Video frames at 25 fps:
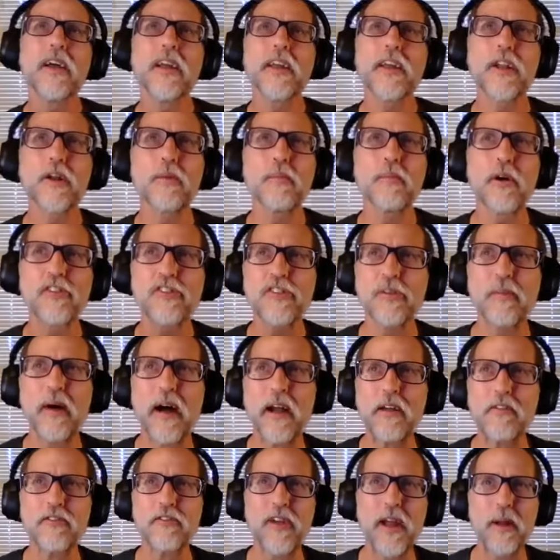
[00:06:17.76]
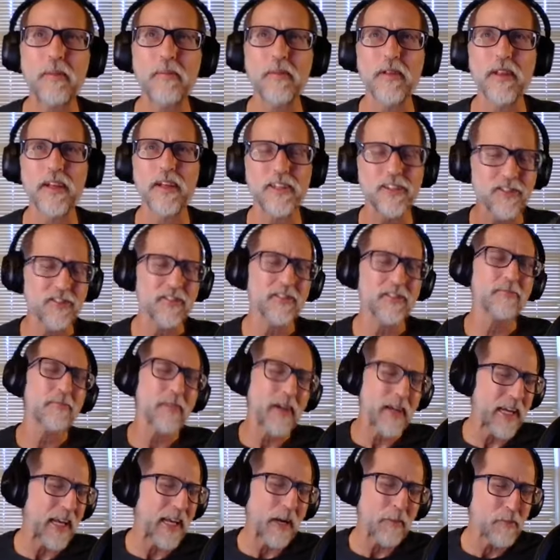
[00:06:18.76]
Most of my family, just
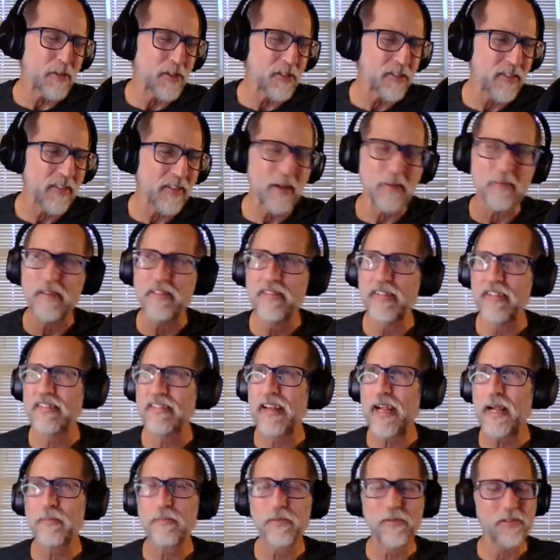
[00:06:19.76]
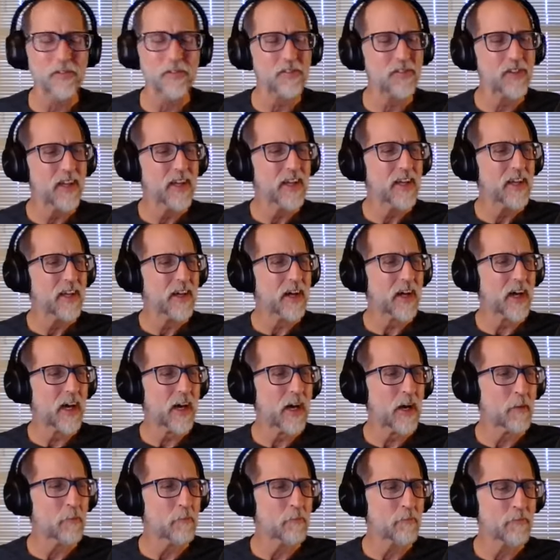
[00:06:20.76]
again, I'm using them as examples.
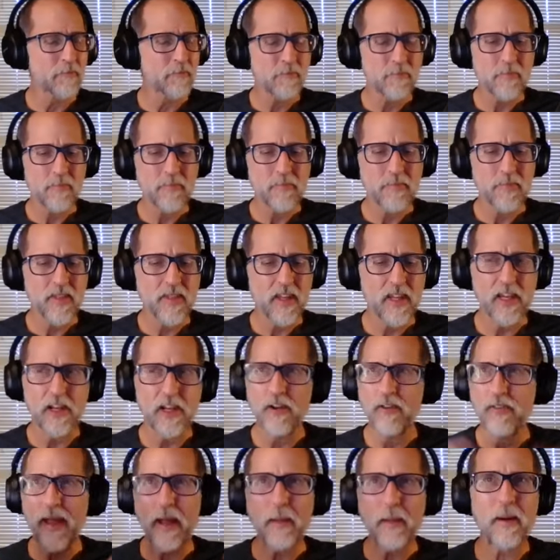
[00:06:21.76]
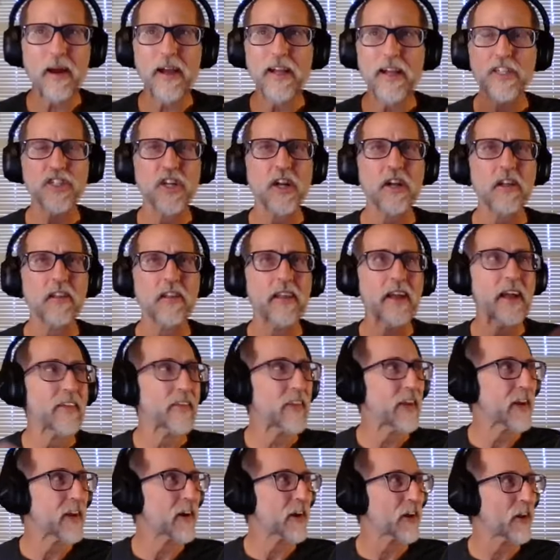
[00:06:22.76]
They buy a chunk of land,
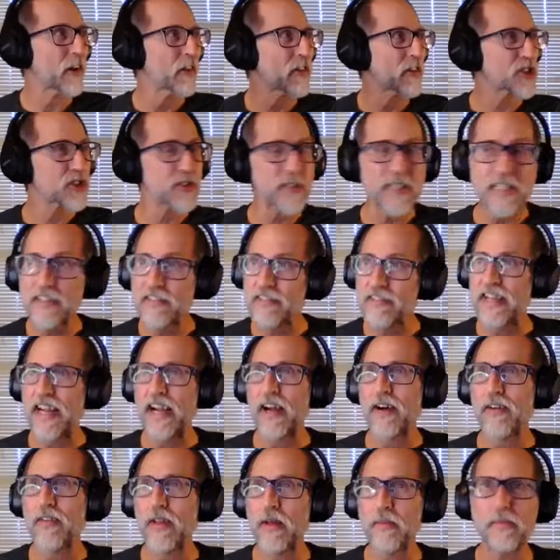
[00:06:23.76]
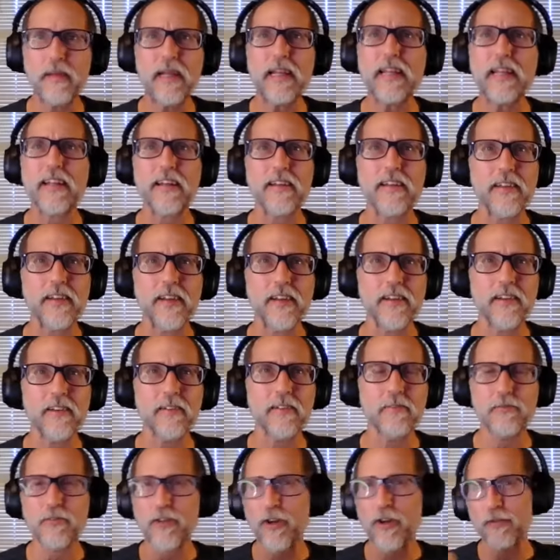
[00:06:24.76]
they cut all the trees down immediately.
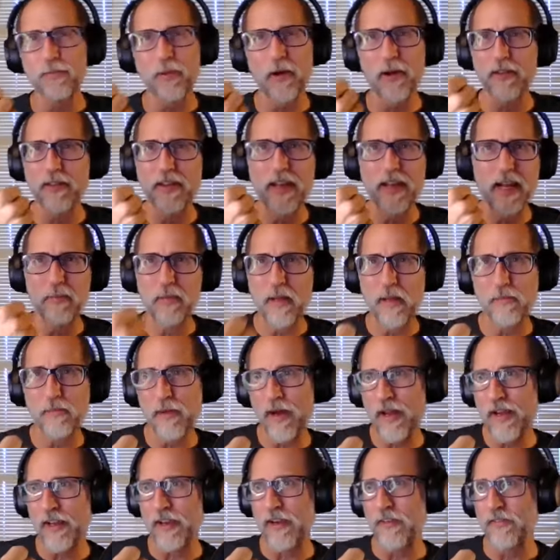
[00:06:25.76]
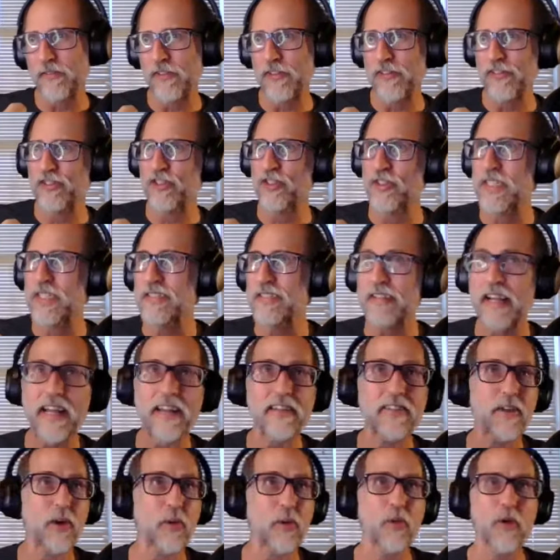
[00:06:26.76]
Partly they can make money off those trees,
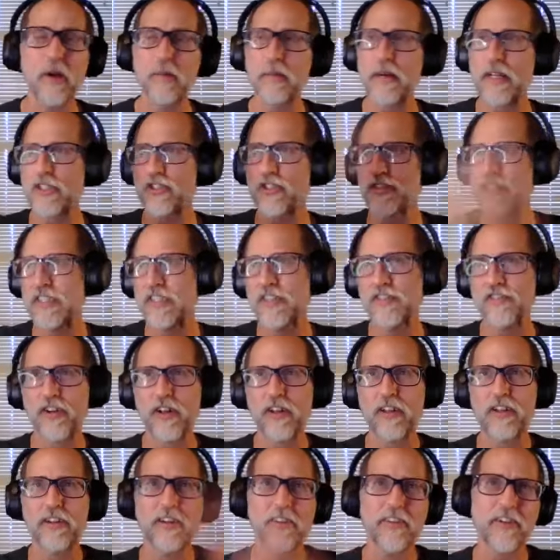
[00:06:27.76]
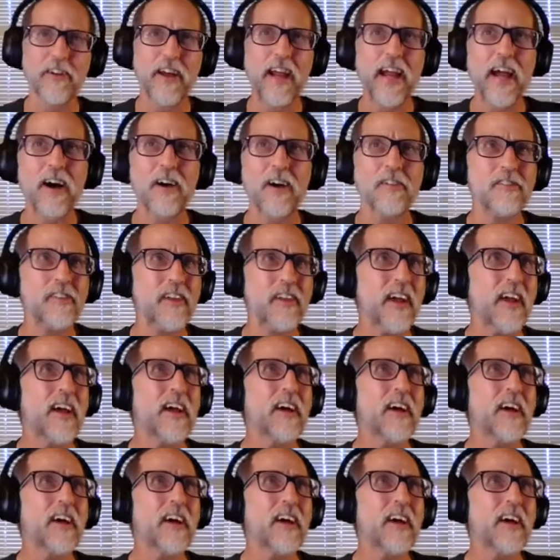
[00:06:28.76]
and they're worried about trees falling on their house.